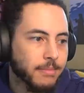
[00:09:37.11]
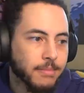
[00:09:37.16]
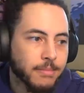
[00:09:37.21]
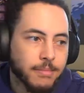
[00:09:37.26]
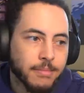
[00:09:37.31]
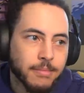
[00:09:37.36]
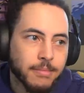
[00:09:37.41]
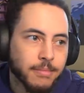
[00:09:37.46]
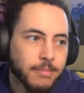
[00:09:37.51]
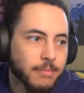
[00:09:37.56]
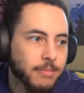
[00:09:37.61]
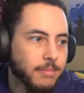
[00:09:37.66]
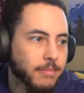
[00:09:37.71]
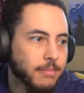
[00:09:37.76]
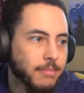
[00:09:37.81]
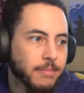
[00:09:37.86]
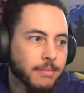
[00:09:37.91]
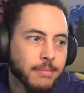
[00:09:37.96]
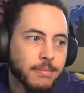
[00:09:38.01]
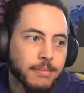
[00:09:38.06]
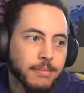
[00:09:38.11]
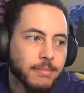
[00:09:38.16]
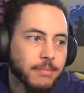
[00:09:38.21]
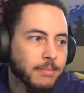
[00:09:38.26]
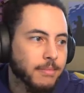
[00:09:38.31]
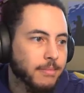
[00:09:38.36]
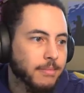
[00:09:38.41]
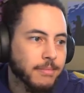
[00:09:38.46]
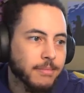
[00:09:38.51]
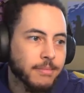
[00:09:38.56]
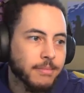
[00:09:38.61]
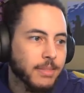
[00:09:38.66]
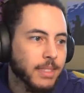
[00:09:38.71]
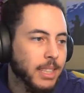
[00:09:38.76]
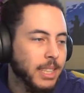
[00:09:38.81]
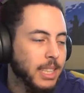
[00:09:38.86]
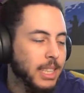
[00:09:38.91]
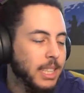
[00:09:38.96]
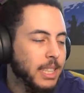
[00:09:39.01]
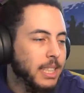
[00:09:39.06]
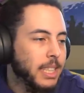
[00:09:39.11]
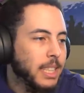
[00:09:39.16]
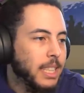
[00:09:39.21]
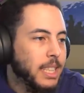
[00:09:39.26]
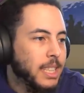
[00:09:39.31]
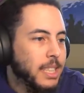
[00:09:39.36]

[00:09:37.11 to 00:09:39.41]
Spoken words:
(no one is talking)